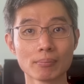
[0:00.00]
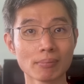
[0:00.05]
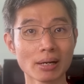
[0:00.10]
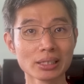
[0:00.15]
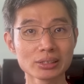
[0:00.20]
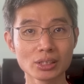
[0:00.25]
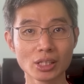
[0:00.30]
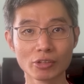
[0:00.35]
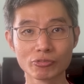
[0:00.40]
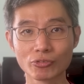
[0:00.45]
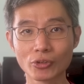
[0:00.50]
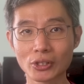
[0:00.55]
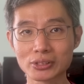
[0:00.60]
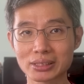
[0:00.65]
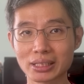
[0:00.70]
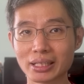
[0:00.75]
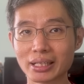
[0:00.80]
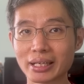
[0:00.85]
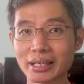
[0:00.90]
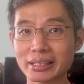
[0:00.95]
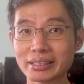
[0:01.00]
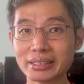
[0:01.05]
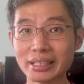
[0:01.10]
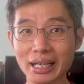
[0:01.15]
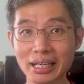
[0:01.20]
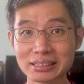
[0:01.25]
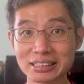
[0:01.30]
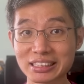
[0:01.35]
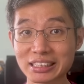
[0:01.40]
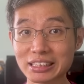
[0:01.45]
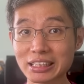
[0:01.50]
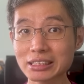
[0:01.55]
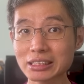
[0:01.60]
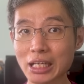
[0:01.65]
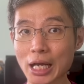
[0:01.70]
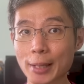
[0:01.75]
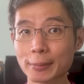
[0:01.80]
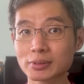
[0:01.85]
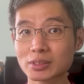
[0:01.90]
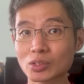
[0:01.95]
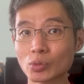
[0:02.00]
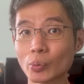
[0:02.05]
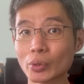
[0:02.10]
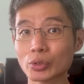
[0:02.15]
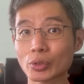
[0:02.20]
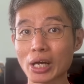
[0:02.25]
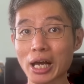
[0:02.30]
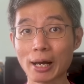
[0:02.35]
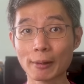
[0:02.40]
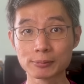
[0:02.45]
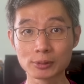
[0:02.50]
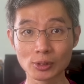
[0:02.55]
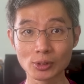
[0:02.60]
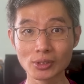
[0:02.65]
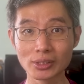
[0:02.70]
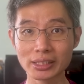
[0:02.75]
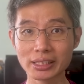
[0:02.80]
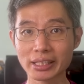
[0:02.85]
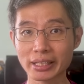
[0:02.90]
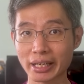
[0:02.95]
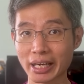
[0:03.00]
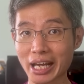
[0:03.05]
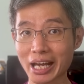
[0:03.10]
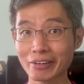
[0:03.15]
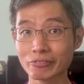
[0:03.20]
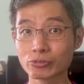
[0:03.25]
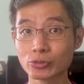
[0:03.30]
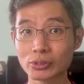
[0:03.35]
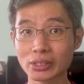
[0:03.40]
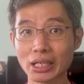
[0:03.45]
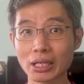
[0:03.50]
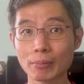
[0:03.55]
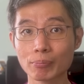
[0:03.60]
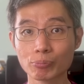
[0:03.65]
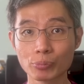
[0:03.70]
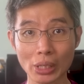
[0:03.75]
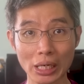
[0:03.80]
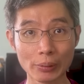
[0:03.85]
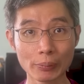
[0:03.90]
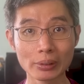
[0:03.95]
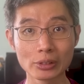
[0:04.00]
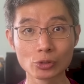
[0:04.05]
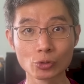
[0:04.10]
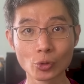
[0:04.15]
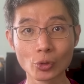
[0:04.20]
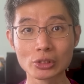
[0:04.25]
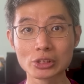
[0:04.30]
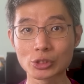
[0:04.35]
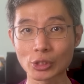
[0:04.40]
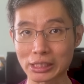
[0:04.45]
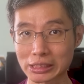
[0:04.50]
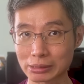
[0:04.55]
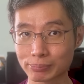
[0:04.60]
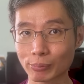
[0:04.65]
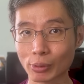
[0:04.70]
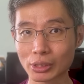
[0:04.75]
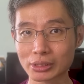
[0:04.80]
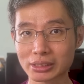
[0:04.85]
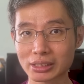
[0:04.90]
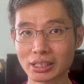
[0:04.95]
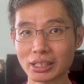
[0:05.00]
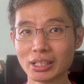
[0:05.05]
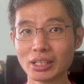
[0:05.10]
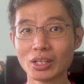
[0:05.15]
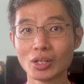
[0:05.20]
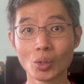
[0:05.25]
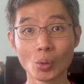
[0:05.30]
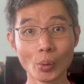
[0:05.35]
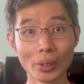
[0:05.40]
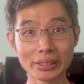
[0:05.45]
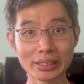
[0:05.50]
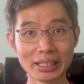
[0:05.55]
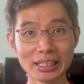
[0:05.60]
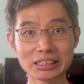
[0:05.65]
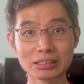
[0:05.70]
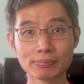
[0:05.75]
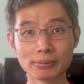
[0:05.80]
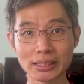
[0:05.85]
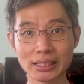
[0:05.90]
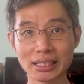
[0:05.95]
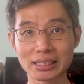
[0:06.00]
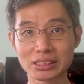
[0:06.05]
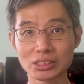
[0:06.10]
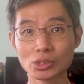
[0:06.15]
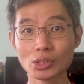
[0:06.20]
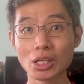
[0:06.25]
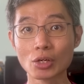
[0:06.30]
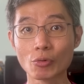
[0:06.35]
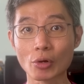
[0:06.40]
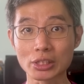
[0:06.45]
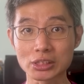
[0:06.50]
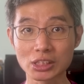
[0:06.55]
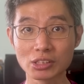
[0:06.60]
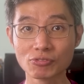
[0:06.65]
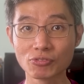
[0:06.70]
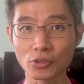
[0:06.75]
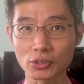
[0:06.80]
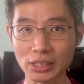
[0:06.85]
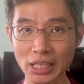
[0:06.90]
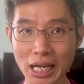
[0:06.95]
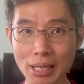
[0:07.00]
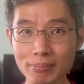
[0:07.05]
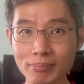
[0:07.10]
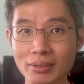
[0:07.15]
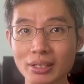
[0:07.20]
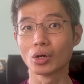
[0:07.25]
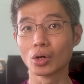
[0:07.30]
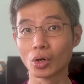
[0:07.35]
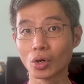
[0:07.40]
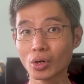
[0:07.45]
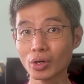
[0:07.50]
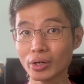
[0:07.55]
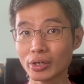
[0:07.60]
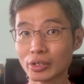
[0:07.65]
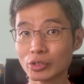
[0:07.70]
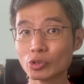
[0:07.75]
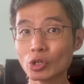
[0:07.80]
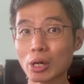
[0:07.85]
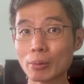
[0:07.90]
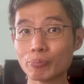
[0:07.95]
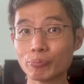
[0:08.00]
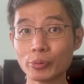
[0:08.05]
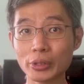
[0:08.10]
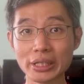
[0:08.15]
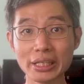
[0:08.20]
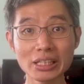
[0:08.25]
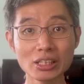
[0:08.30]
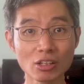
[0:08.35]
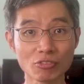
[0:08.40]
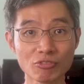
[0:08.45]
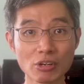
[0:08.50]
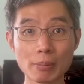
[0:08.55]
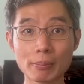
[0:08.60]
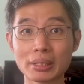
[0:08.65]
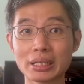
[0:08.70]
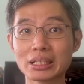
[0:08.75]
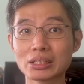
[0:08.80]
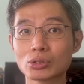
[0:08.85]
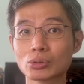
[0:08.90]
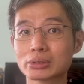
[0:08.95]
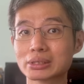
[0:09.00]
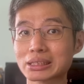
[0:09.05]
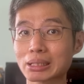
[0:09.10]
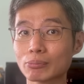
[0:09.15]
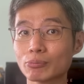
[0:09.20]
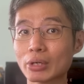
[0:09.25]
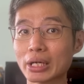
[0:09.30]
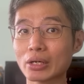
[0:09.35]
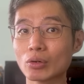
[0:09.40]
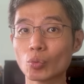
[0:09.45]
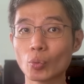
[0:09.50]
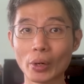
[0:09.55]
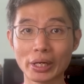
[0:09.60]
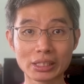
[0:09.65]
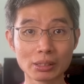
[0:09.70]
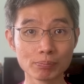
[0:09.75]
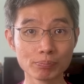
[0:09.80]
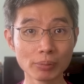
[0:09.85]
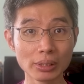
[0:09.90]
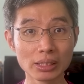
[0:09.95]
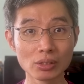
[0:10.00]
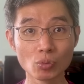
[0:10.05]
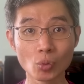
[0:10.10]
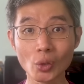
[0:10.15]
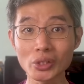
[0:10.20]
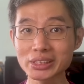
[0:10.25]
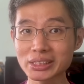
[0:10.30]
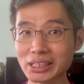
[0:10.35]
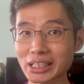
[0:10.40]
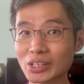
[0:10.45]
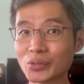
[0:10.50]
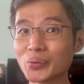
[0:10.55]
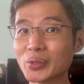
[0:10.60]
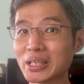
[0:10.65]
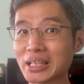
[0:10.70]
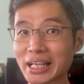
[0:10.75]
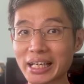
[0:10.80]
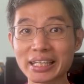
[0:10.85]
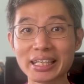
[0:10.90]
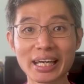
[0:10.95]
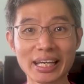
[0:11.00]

But of course, there are certain times where you absolutely have to take private road transport, whether it's because you are rushing for time or you are bringing your family to somewhere where the bird won't even lay